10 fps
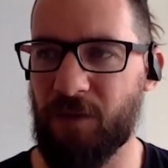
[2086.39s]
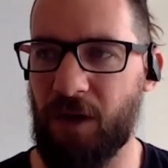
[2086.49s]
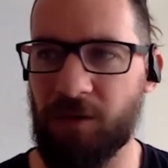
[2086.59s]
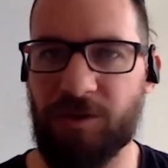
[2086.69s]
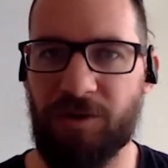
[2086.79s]
I
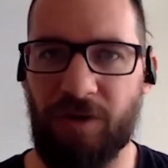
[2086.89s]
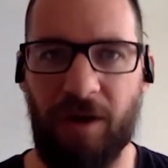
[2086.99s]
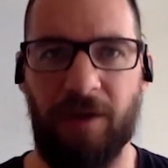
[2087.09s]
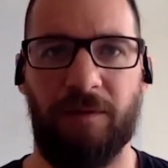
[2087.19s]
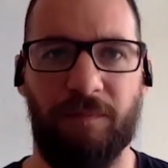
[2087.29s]
was trying
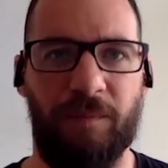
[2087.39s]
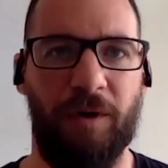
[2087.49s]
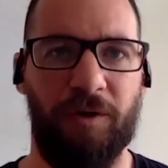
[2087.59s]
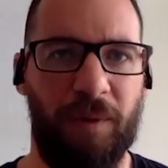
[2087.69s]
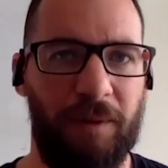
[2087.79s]
to
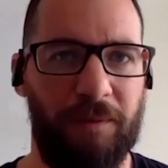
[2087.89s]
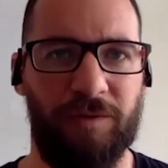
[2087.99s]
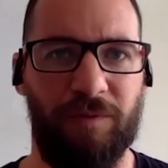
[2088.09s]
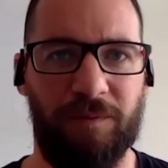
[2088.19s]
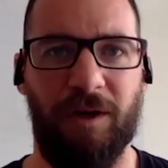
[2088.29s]
both publish
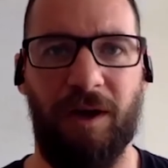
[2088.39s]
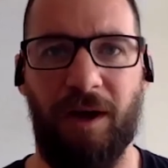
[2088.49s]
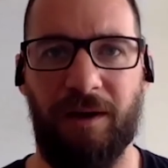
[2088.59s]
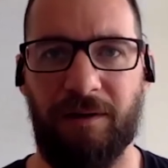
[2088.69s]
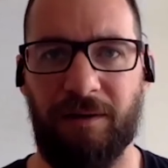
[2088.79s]

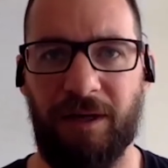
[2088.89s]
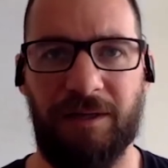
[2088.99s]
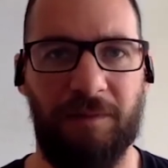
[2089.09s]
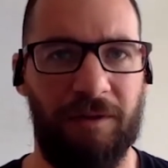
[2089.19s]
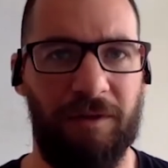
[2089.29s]
Riptide and get
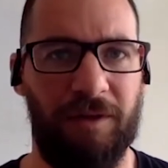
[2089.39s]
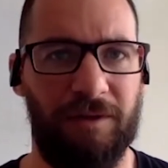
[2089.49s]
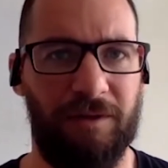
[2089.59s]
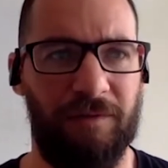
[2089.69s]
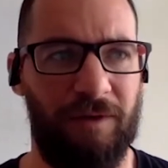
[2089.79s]
some other things
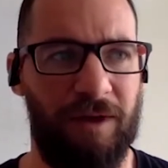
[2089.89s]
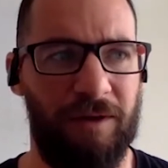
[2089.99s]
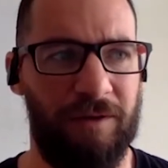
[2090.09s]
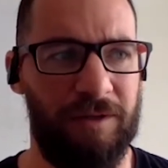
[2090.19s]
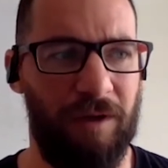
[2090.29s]
off the ground
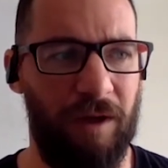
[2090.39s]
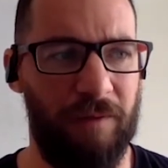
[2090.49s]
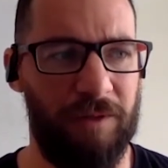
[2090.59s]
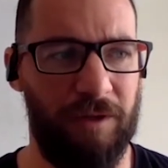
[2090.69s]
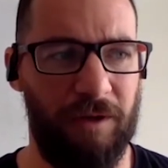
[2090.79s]
at the time.
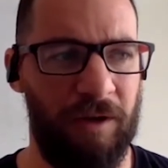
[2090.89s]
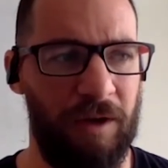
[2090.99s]
So